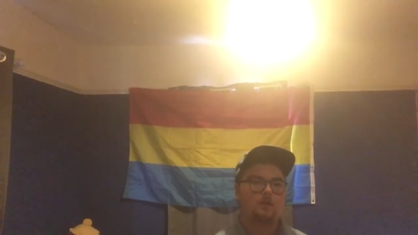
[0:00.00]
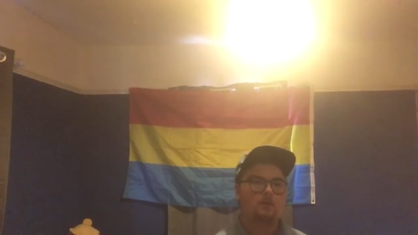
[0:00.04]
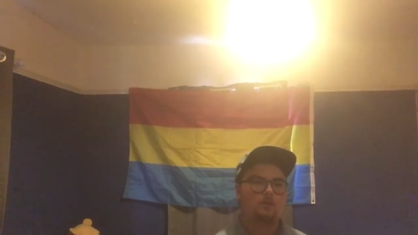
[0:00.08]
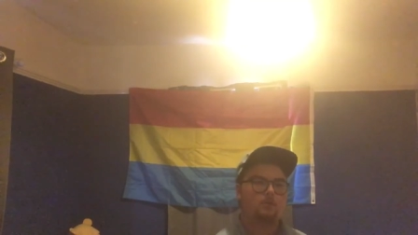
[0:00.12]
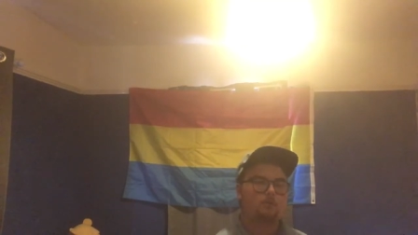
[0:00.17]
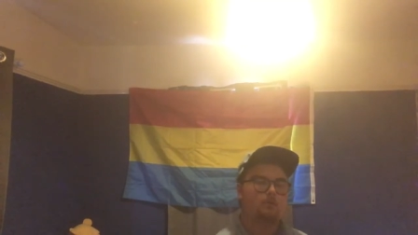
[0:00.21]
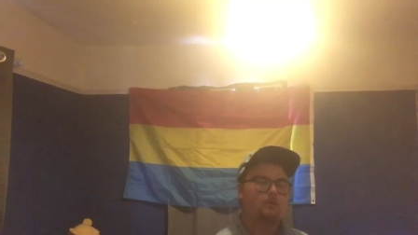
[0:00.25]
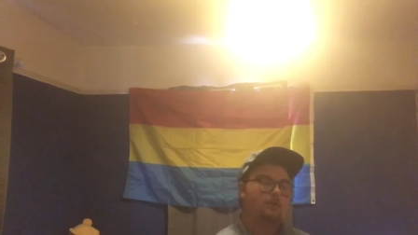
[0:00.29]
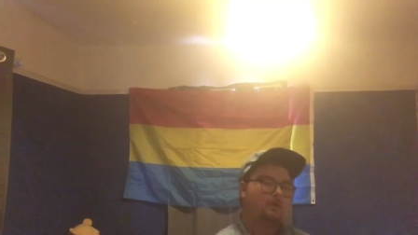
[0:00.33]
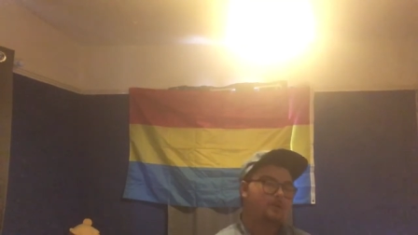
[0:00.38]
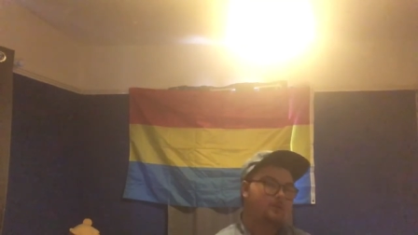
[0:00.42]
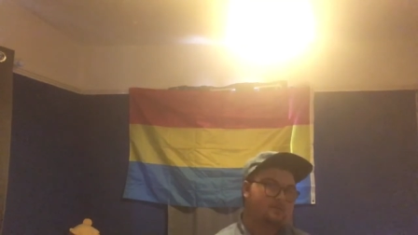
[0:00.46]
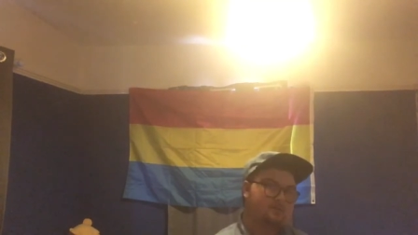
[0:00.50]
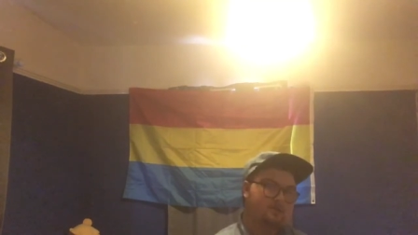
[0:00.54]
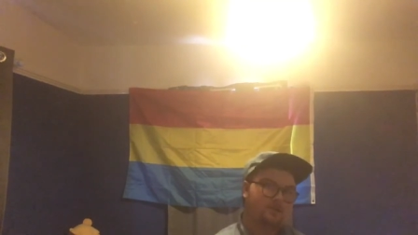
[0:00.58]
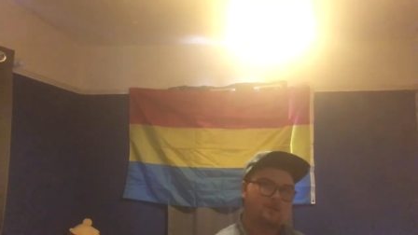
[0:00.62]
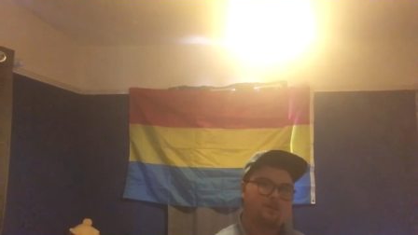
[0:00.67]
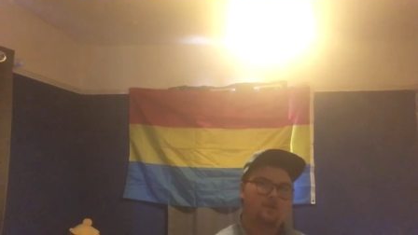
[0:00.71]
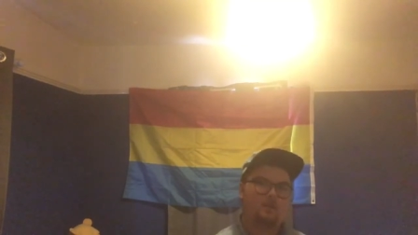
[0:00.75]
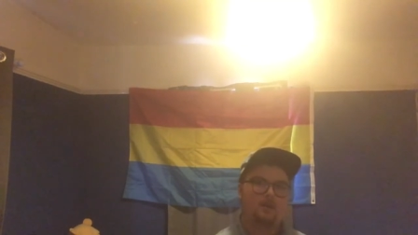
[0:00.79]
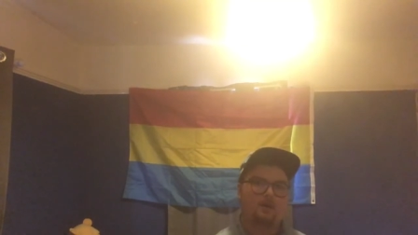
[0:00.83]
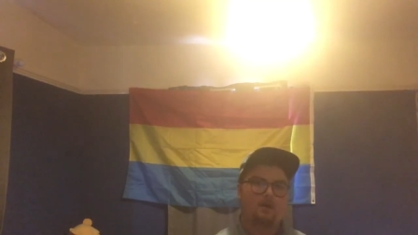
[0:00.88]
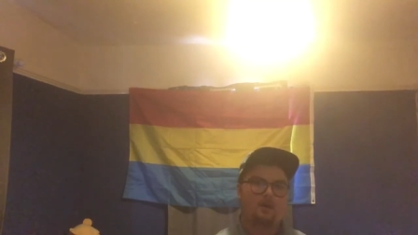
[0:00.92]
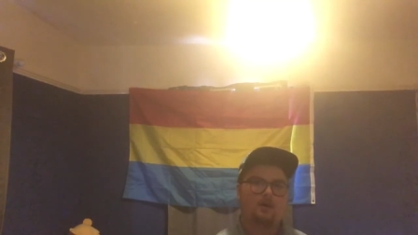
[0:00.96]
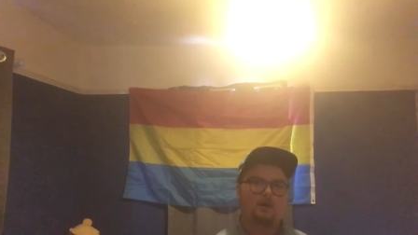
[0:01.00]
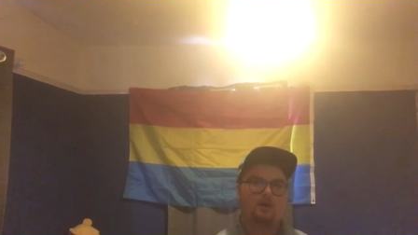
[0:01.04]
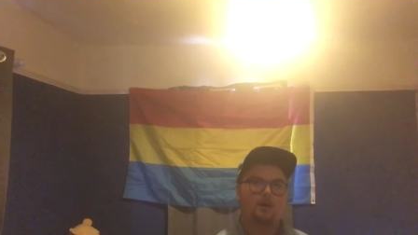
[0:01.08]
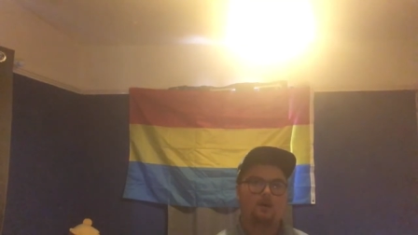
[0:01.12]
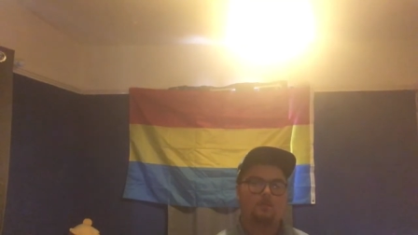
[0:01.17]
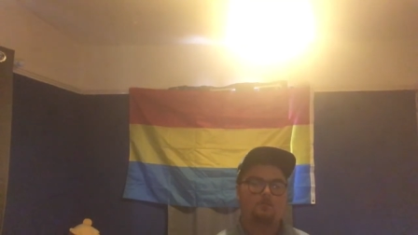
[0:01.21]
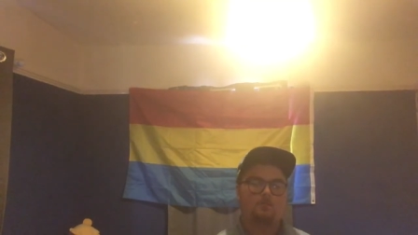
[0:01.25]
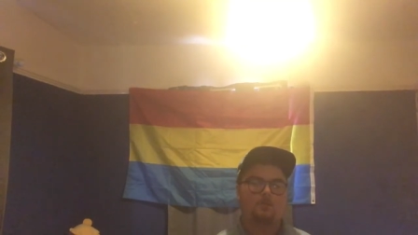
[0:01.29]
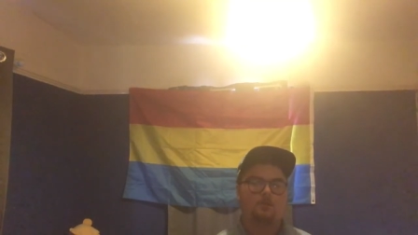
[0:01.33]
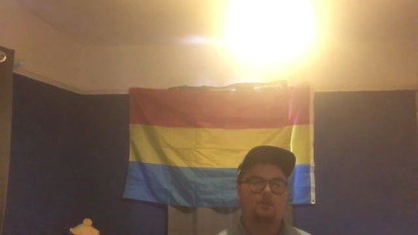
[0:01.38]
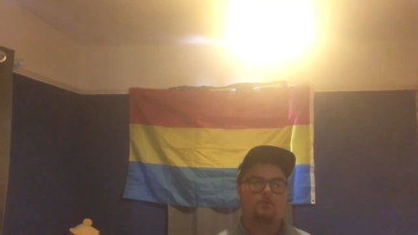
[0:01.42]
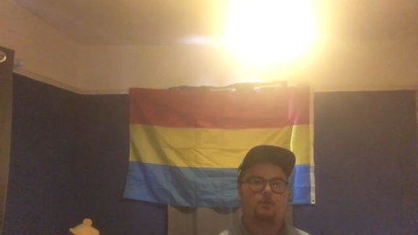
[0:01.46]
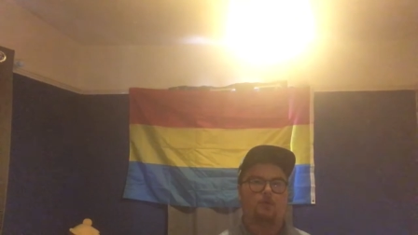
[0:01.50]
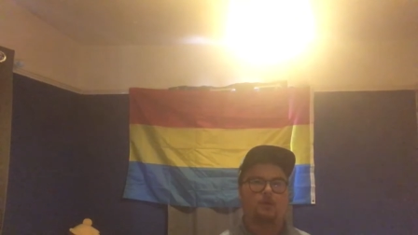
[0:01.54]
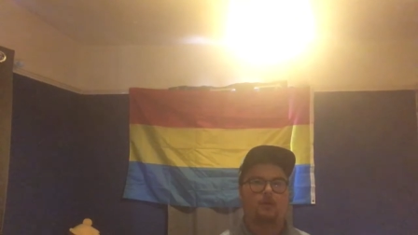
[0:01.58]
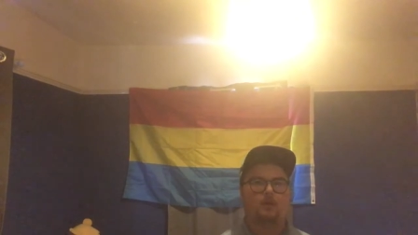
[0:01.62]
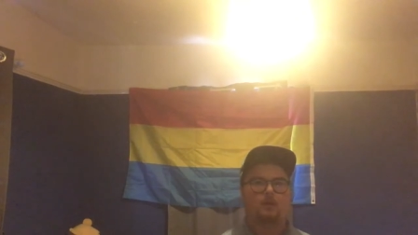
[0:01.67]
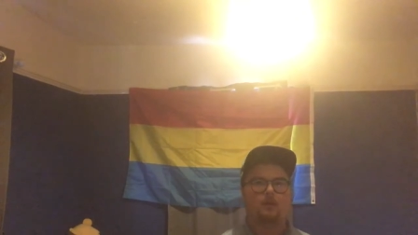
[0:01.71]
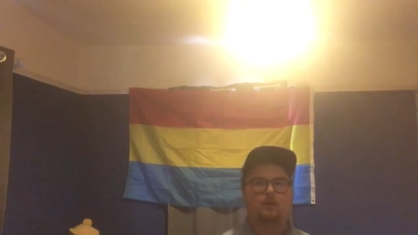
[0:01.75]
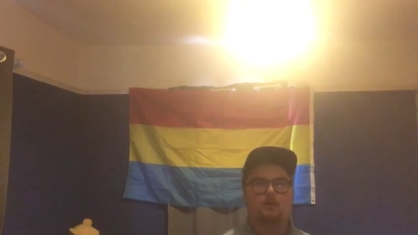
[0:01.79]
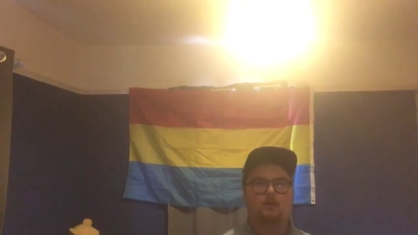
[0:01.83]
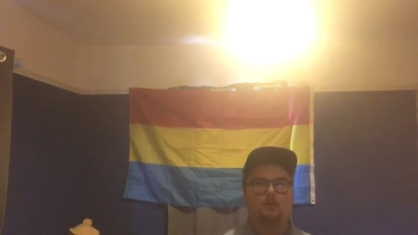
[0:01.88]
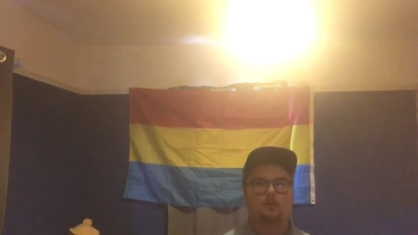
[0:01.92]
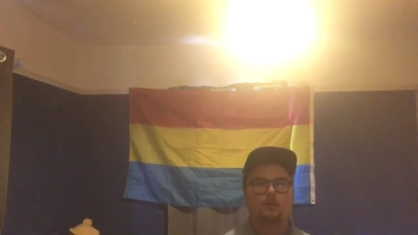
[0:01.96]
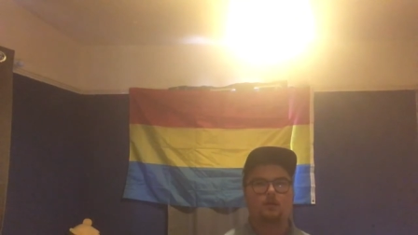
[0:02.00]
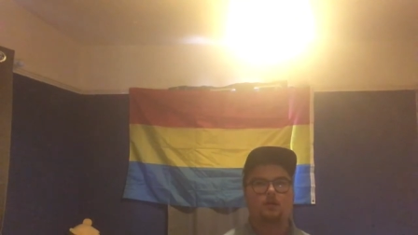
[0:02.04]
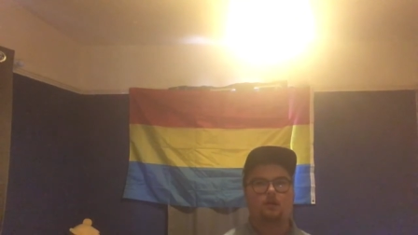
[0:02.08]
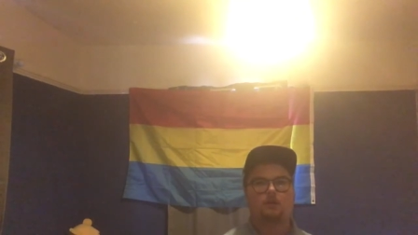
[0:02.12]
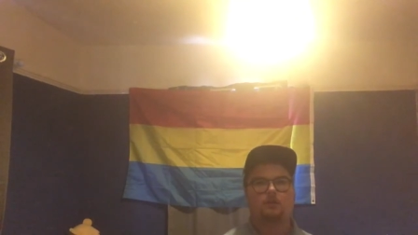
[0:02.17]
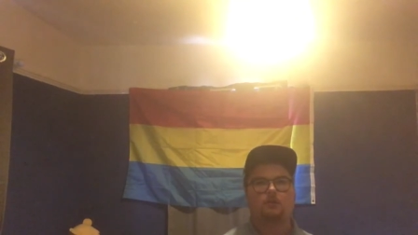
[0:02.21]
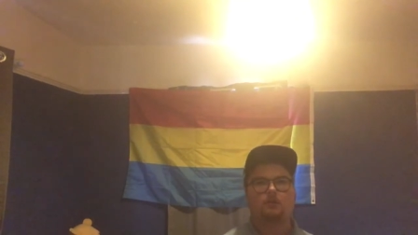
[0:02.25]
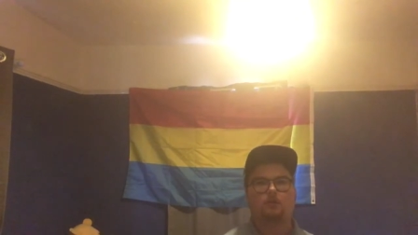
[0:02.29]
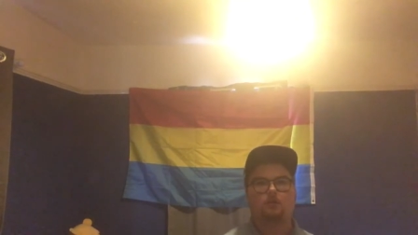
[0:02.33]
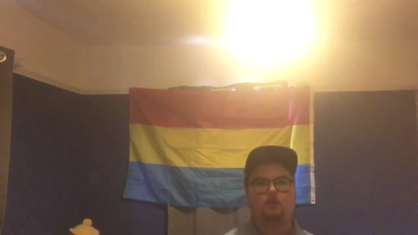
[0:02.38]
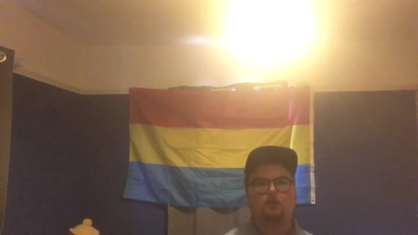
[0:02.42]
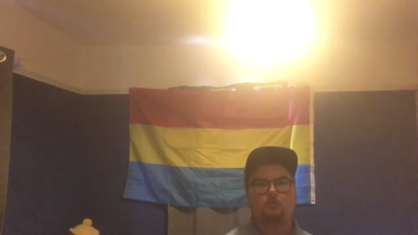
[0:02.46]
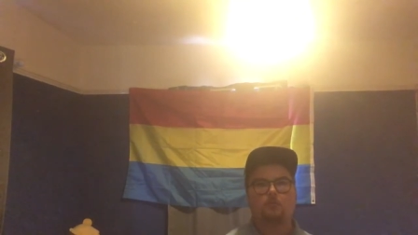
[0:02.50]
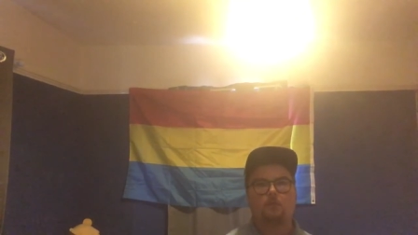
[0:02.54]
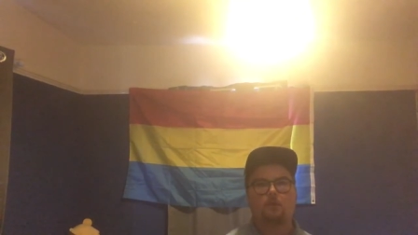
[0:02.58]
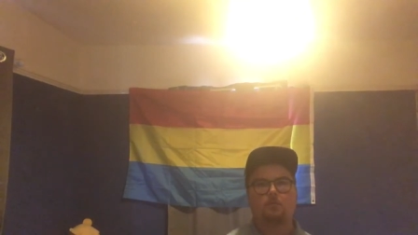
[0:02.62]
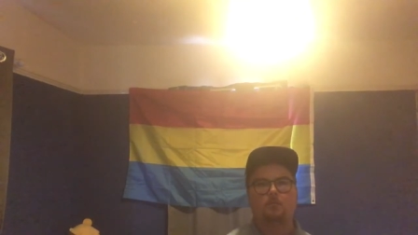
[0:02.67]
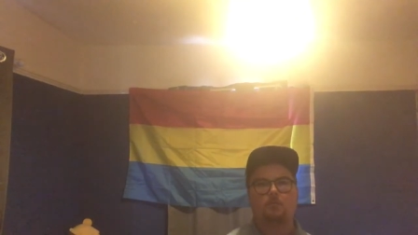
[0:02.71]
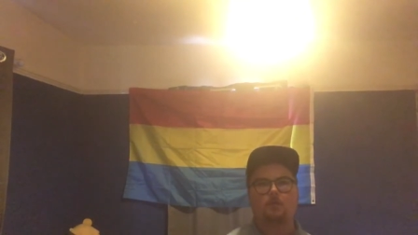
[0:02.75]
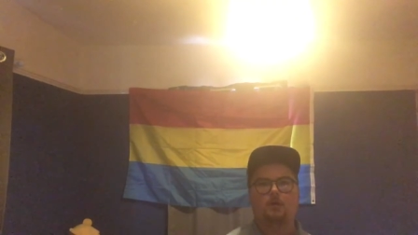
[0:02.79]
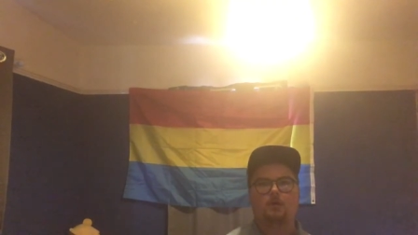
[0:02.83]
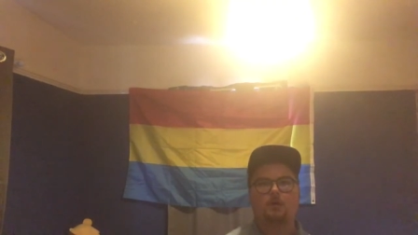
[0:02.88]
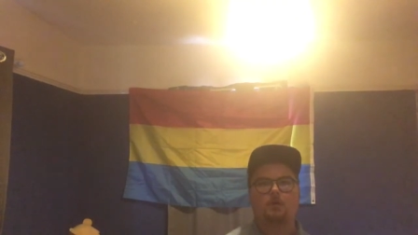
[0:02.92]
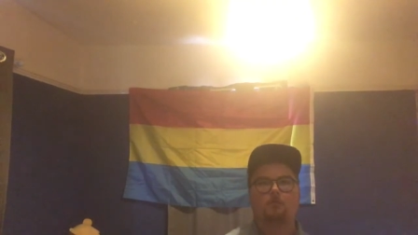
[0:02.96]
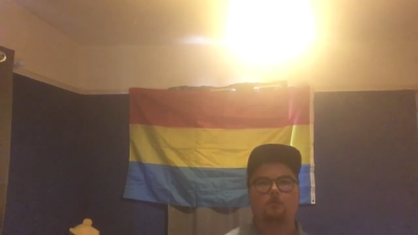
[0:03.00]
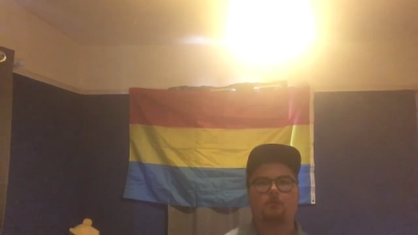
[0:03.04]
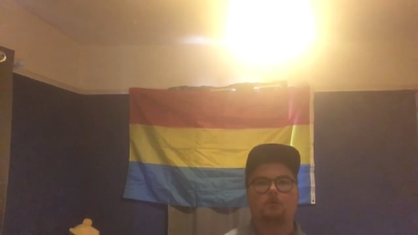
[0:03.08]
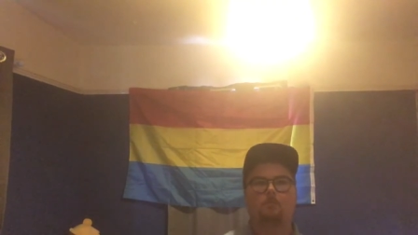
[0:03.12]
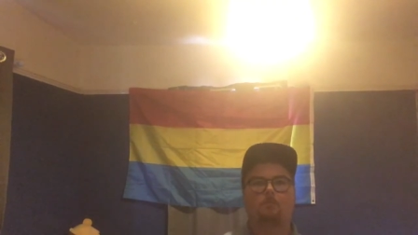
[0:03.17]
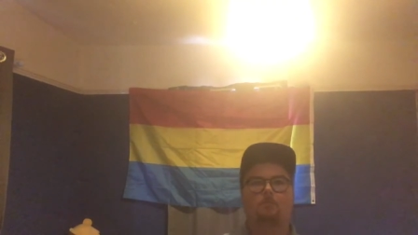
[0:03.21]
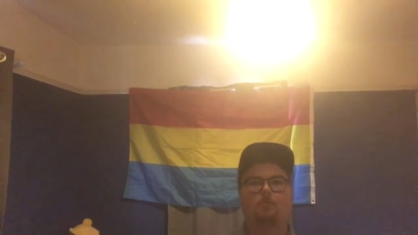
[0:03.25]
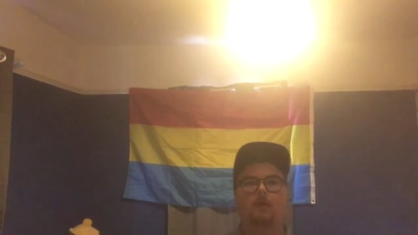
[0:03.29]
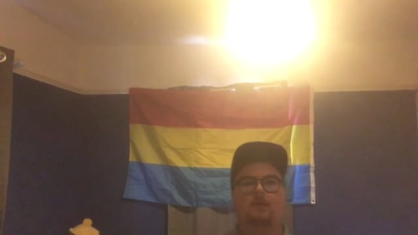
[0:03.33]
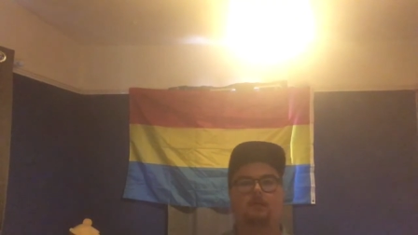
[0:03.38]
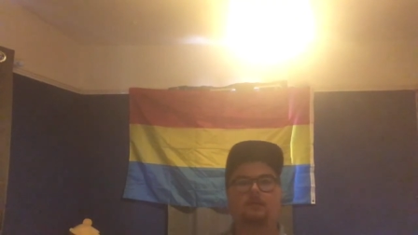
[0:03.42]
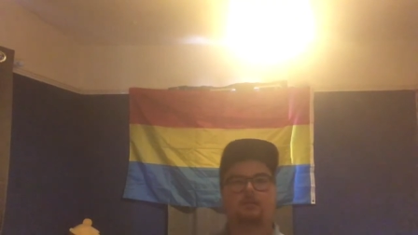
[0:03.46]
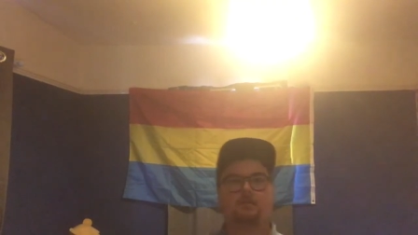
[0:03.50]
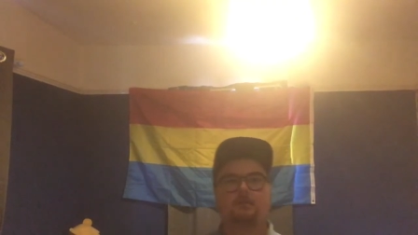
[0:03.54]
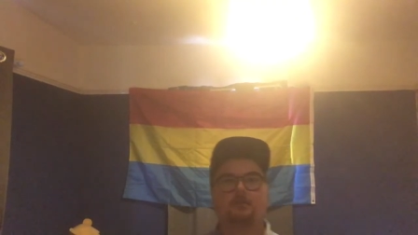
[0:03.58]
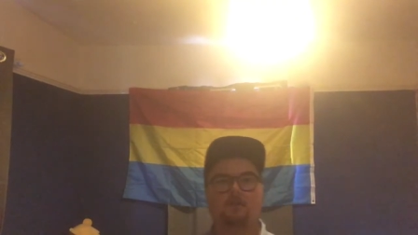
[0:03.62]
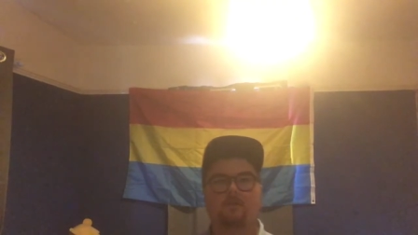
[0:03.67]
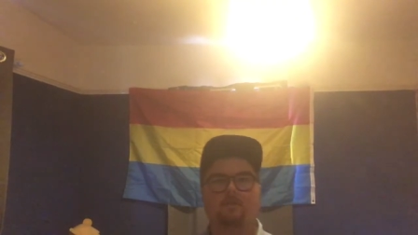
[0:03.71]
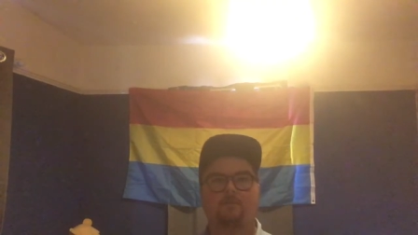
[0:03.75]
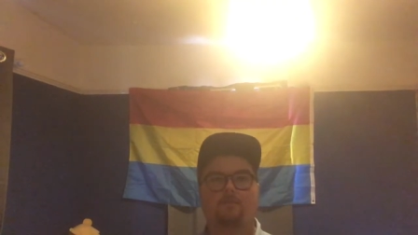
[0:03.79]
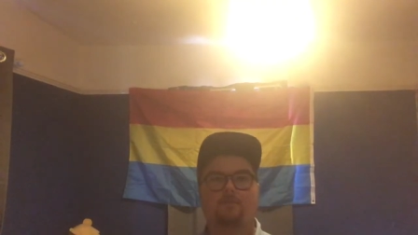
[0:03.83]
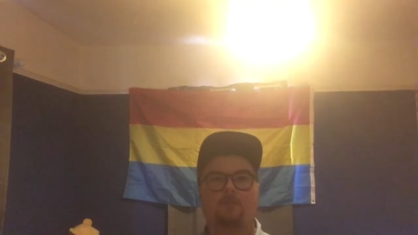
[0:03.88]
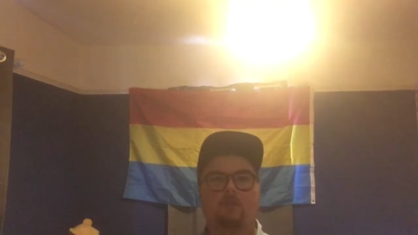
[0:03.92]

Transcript: Well, I say that. I am, in a way, I don't admit, but I am competitive.